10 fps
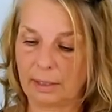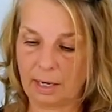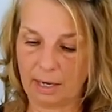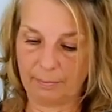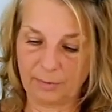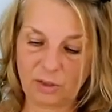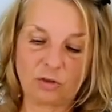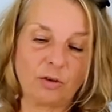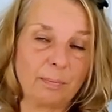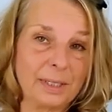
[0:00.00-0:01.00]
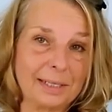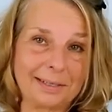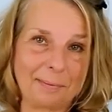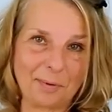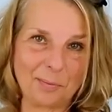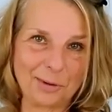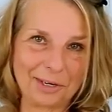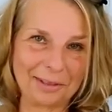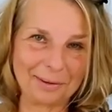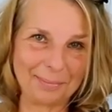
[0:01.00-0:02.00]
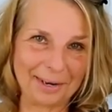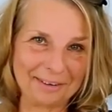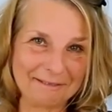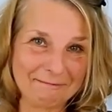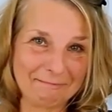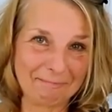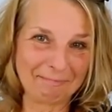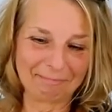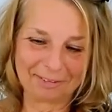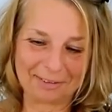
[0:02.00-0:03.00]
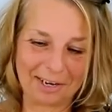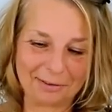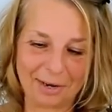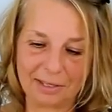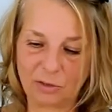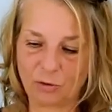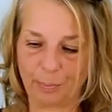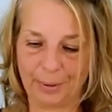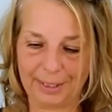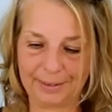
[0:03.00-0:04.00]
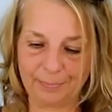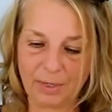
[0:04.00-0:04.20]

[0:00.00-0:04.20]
Um, this up and put it in the bin. So I had to unscrumple it.